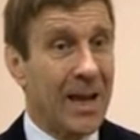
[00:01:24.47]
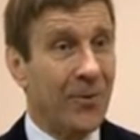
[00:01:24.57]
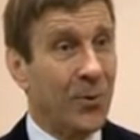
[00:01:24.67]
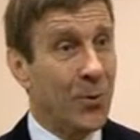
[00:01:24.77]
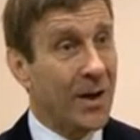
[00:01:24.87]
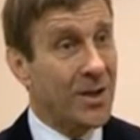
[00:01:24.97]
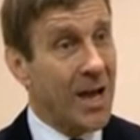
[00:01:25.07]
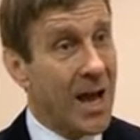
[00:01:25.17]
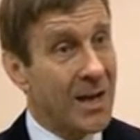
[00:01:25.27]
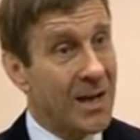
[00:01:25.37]
If you get a
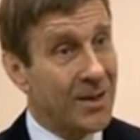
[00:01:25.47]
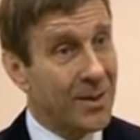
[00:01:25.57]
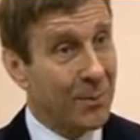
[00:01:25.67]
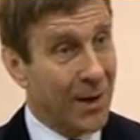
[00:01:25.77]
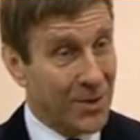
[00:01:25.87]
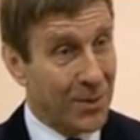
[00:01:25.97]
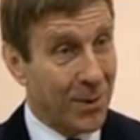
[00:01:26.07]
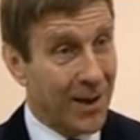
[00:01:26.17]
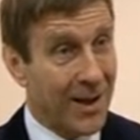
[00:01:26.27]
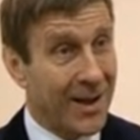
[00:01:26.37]
tear near to the blood
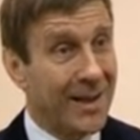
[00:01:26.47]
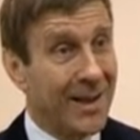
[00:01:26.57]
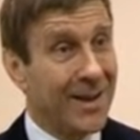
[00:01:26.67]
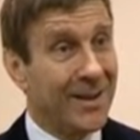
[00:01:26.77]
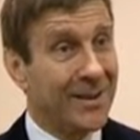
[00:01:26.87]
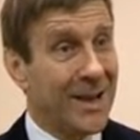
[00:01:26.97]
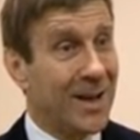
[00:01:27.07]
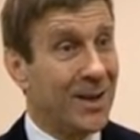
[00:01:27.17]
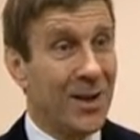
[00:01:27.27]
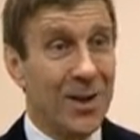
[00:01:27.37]
supply,
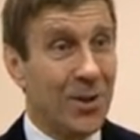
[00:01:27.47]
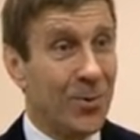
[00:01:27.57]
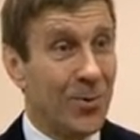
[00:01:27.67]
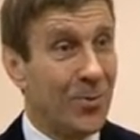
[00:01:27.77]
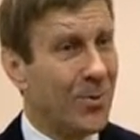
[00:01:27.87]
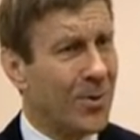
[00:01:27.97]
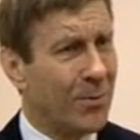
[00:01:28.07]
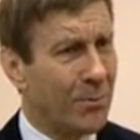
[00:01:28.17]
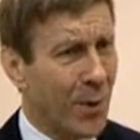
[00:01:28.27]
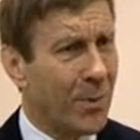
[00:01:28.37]
then you
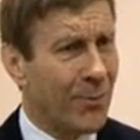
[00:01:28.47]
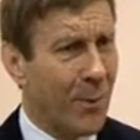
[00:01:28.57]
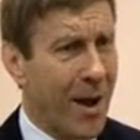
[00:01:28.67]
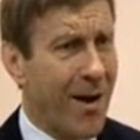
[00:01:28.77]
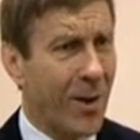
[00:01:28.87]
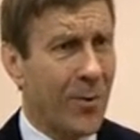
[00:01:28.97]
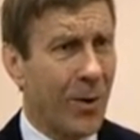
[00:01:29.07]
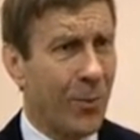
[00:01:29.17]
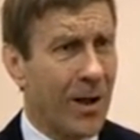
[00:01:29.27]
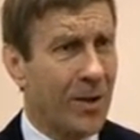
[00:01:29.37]
can probably repair it
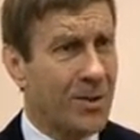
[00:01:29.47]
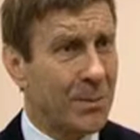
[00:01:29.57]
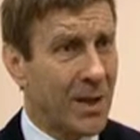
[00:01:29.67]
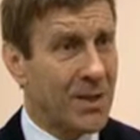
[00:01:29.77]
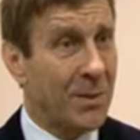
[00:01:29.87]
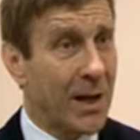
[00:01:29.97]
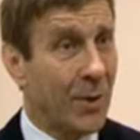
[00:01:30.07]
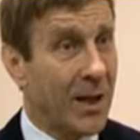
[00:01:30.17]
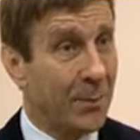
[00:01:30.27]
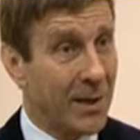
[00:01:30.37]
quite well because the blood supply
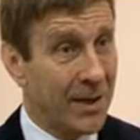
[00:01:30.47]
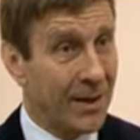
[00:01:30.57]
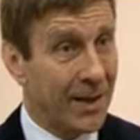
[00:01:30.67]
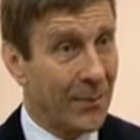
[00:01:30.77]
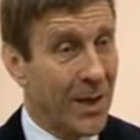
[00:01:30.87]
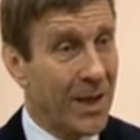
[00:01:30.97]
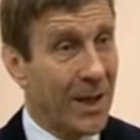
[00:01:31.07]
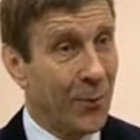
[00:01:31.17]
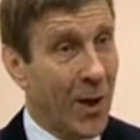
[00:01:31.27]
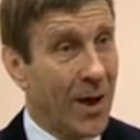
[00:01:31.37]
will help healing.
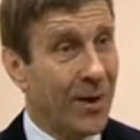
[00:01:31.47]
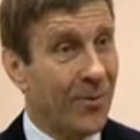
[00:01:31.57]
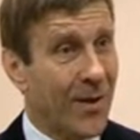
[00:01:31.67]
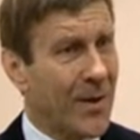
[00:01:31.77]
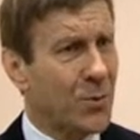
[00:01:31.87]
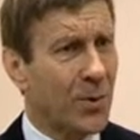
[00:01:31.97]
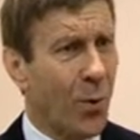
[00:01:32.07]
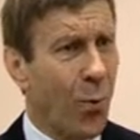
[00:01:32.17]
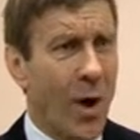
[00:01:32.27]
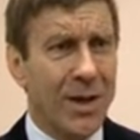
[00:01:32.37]
If you have, and that's called
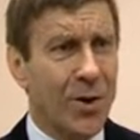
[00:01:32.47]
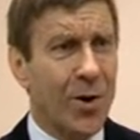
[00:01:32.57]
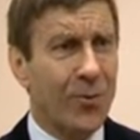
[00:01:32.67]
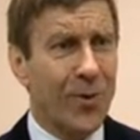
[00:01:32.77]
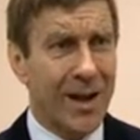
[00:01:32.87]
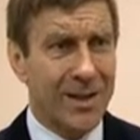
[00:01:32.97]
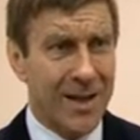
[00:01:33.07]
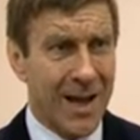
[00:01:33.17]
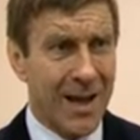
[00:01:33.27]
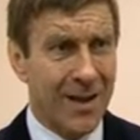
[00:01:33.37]
a white on red
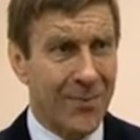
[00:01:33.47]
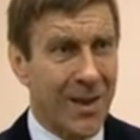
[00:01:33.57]
tear.